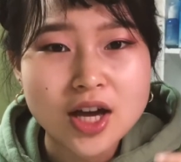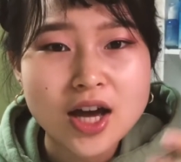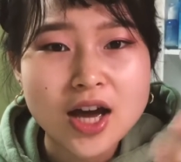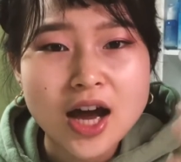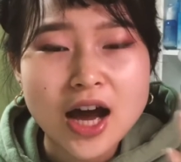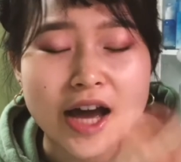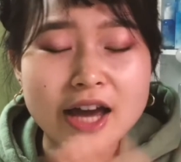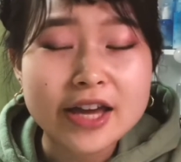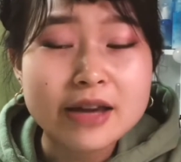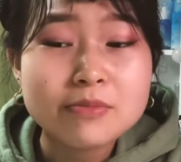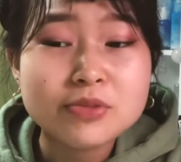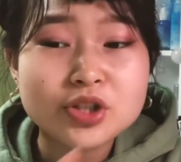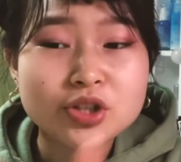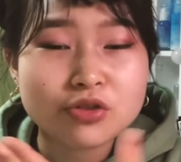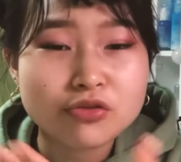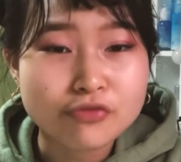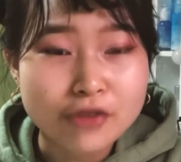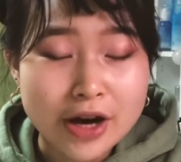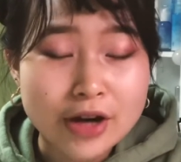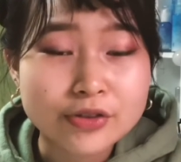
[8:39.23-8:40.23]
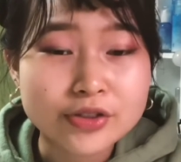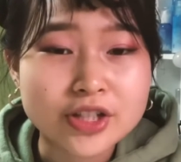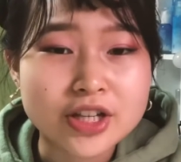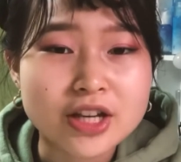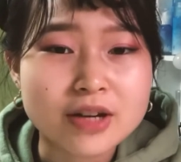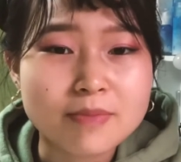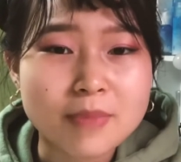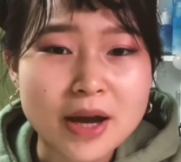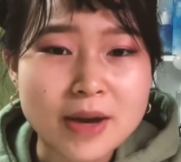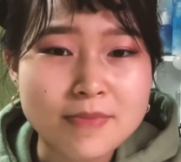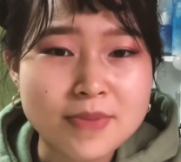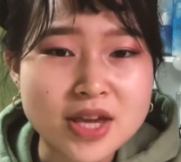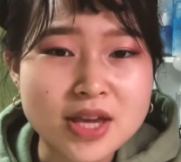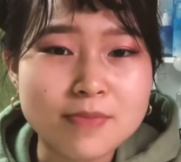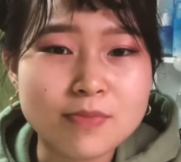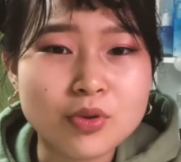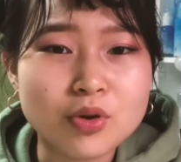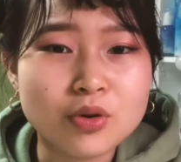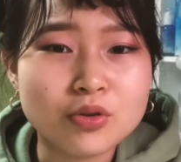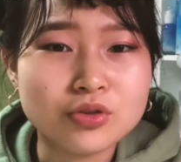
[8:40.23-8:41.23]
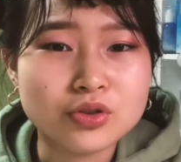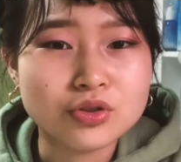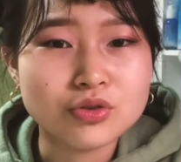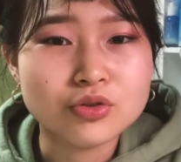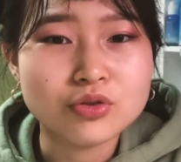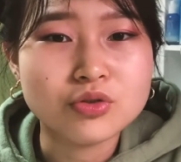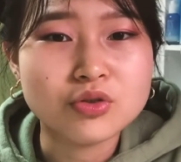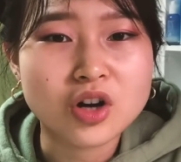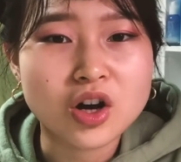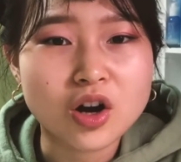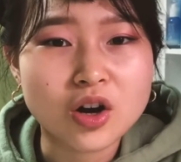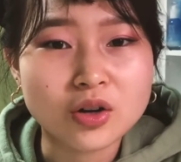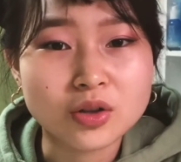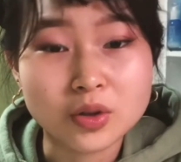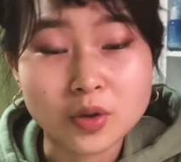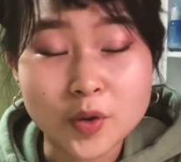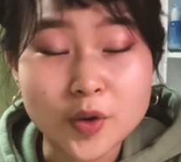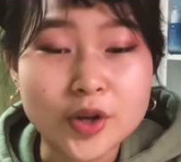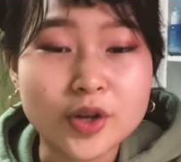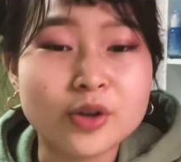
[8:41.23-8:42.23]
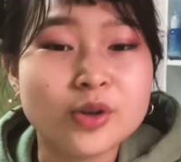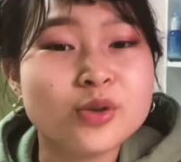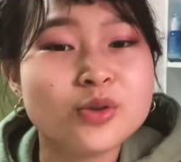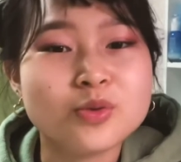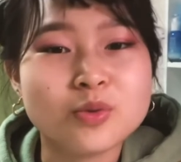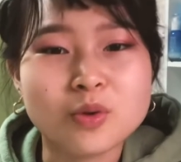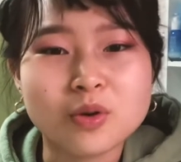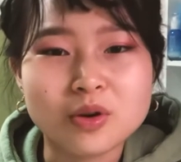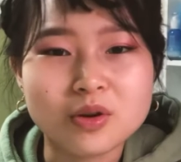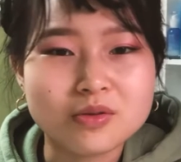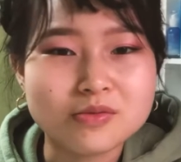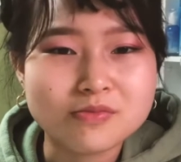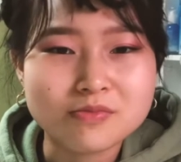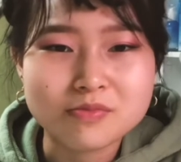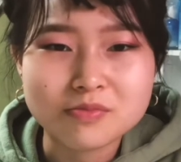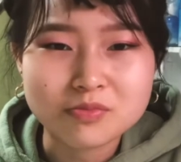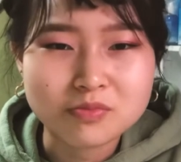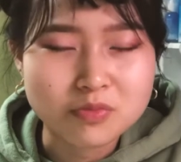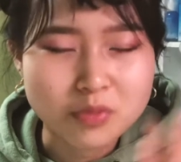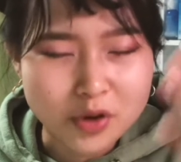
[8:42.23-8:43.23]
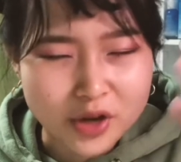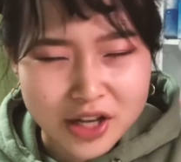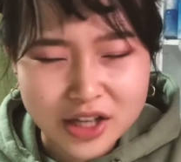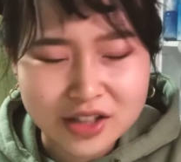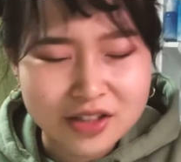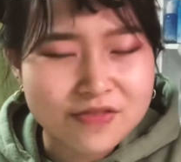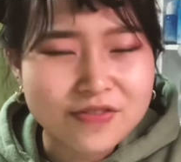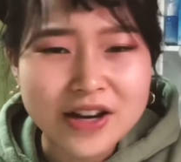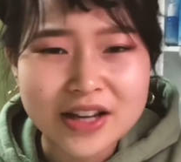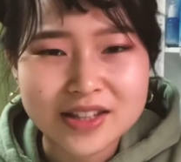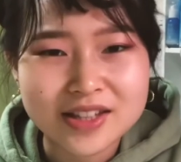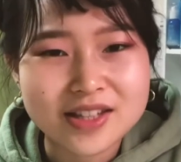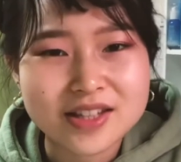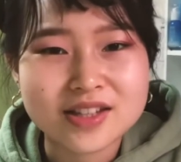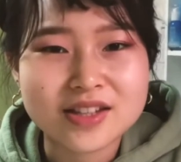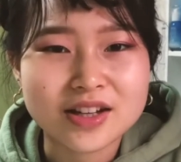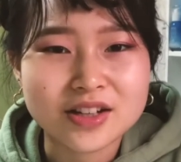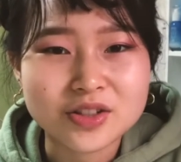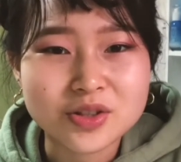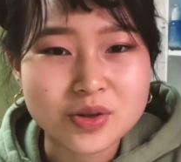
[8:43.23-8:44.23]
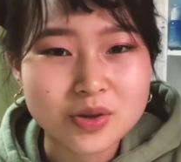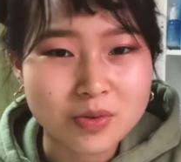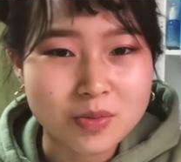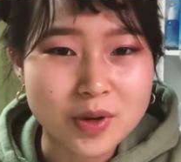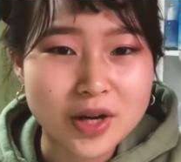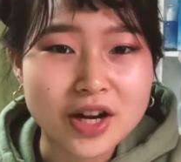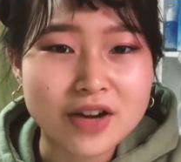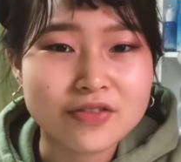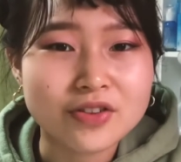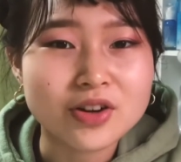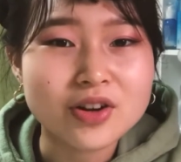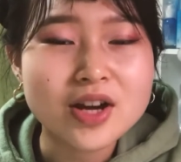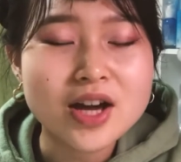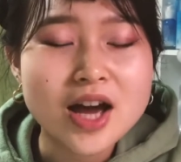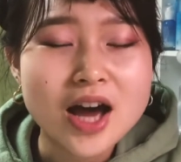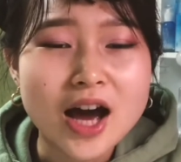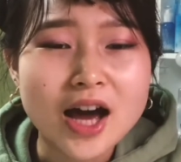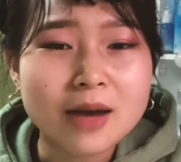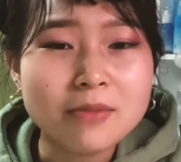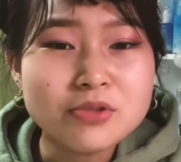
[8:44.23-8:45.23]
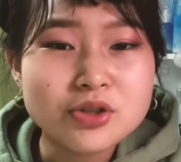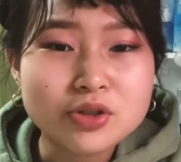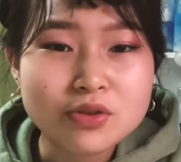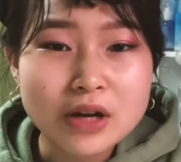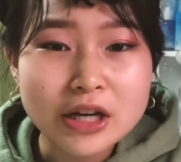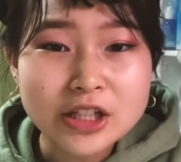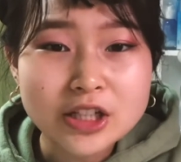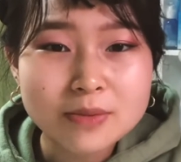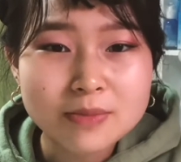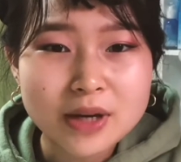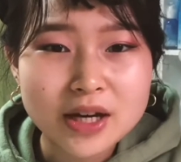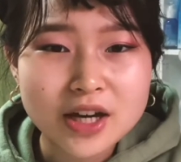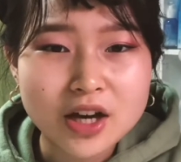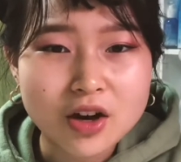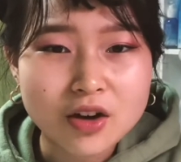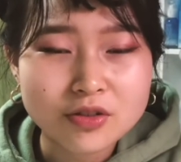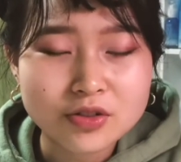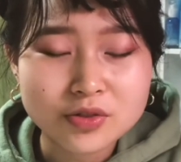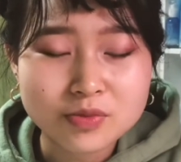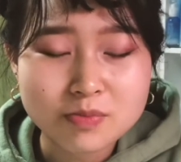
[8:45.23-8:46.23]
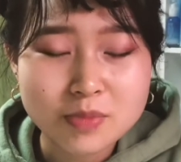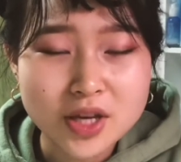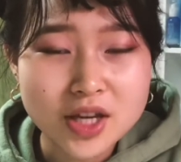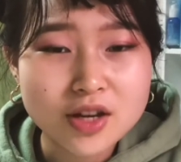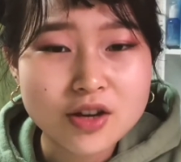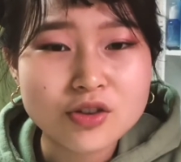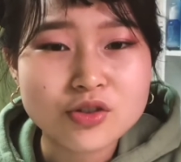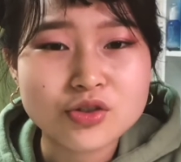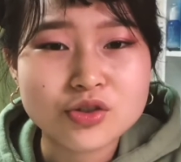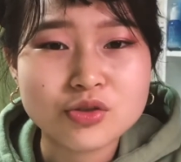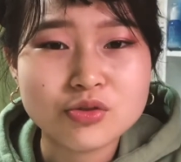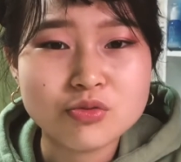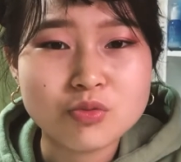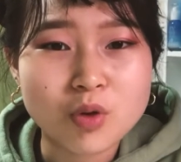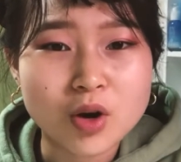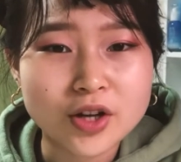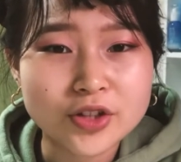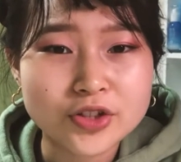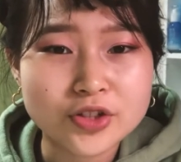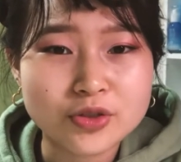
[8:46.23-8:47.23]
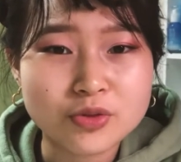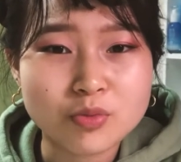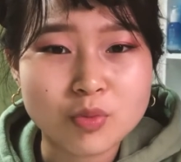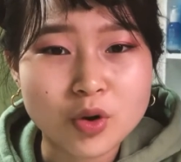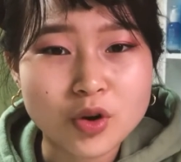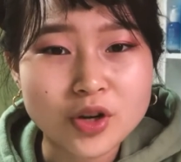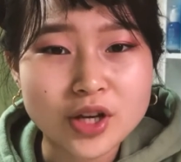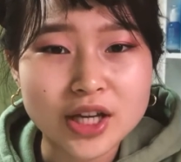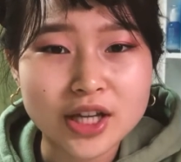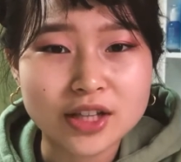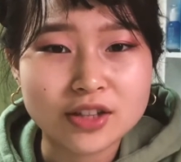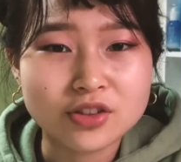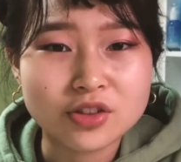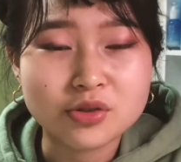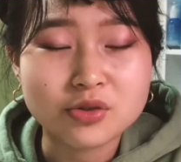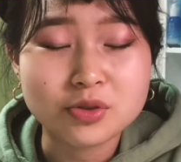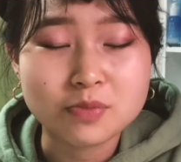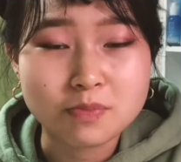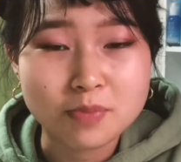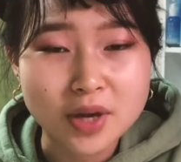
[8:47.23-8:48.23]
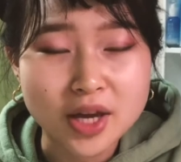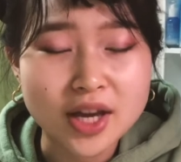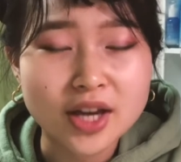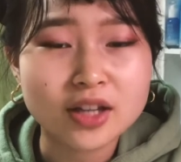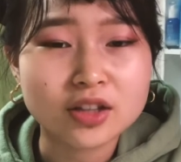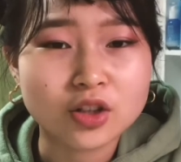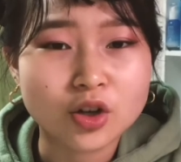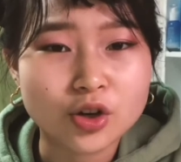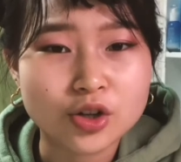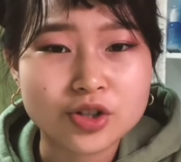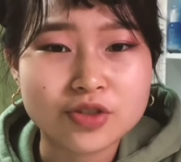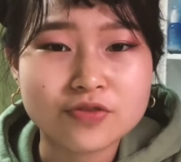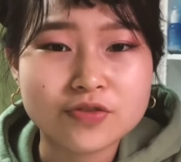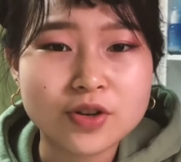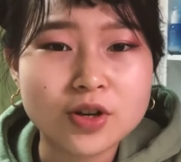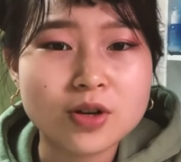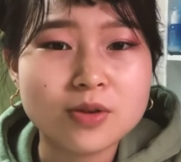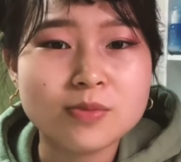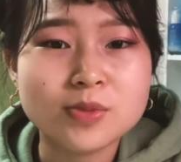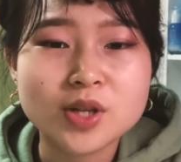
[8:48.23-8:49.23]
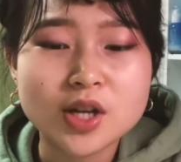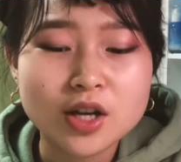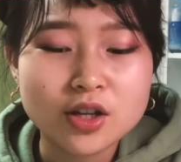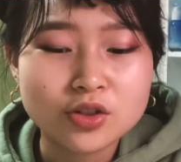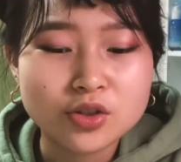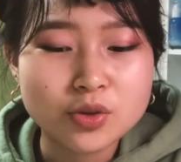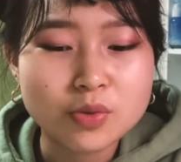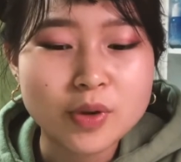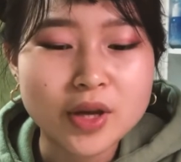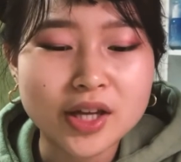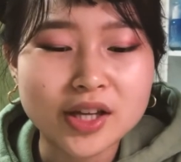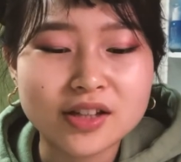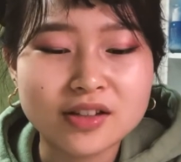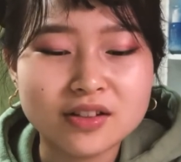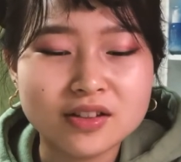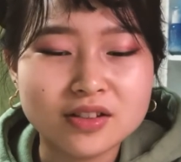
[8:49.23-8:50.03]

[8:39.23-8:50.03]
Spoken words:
I am surrounded by people who are lawyers or working in the finance sector or whatever. I'm surrounded by peers who want to work in those big, large firms doing